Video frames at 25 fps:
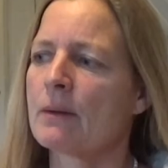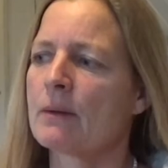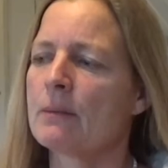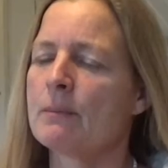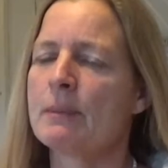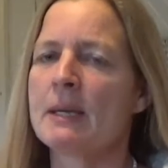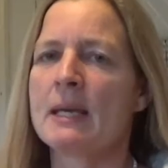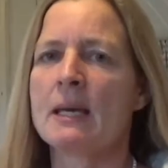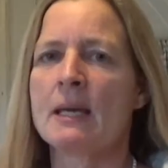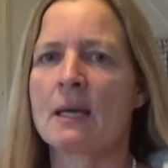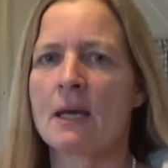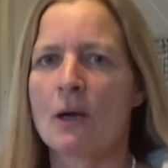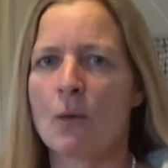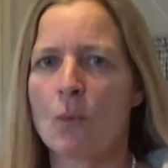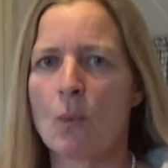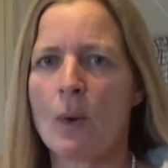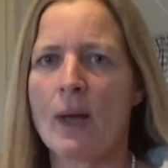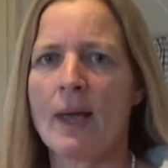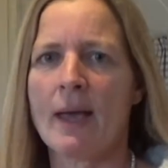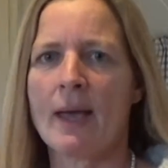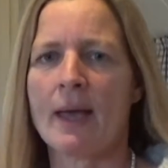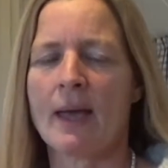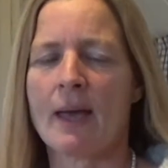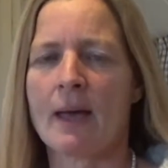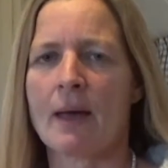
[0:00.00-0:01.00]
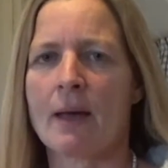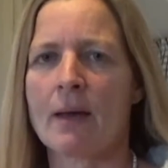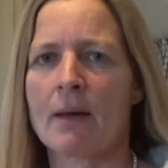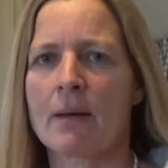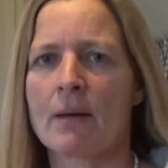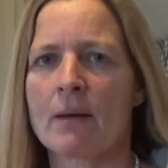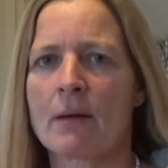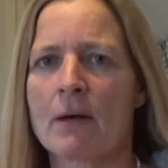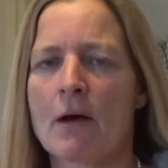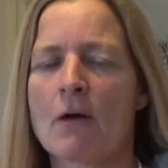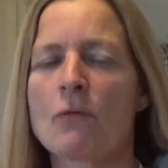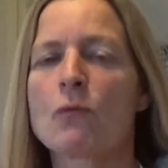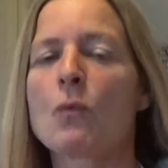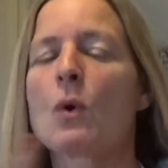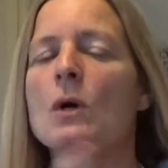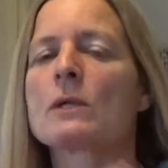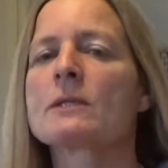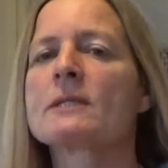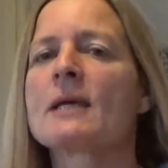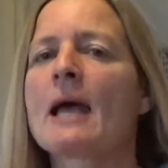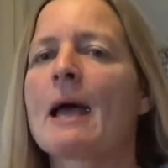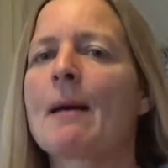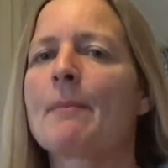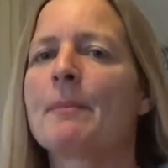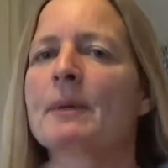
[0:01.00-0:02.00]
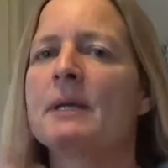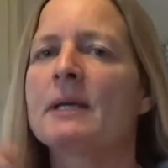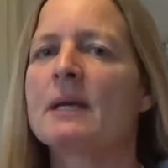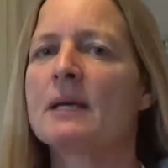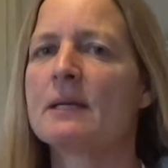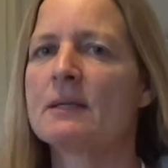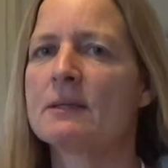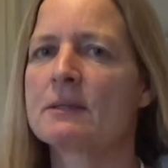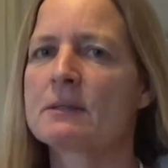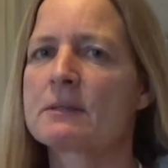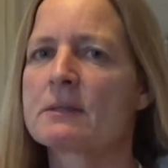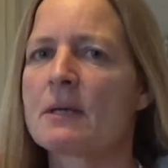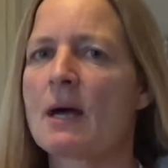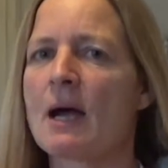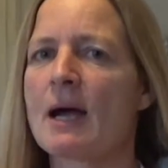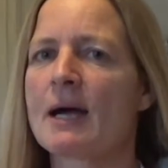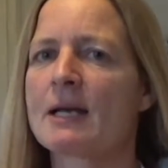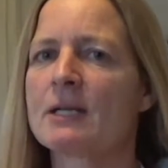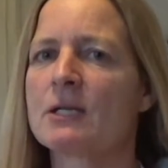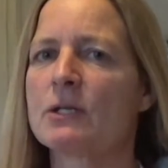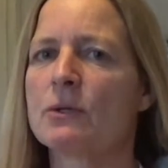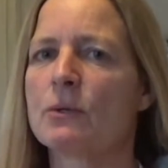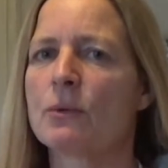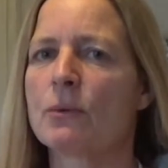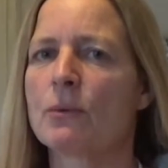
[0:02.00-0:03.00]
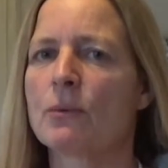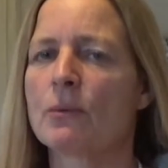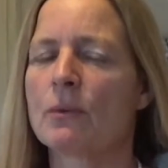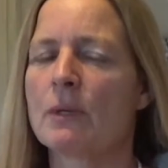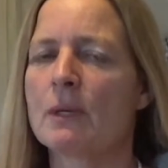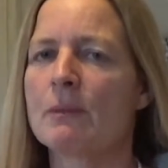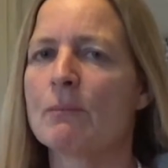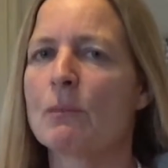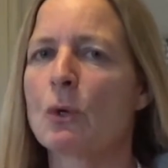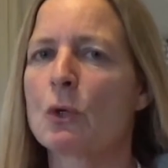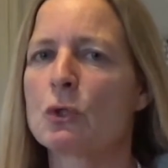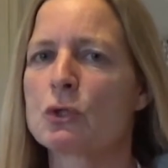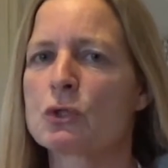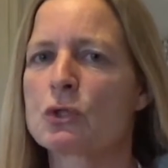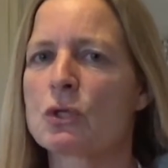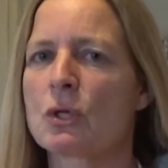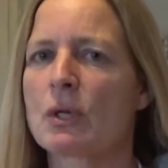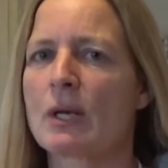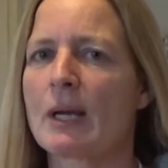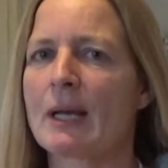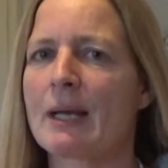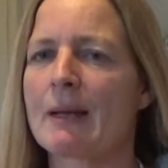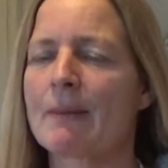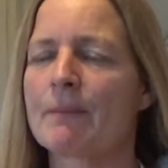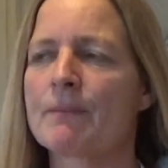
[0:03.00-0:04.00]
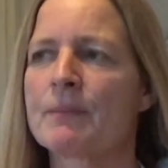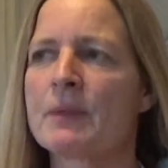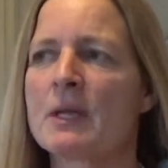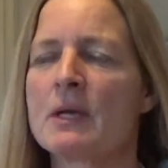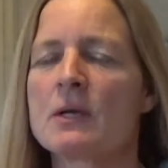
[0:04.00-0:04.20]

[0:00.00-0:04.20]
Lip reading: being aware of what's happening inside you emotionally.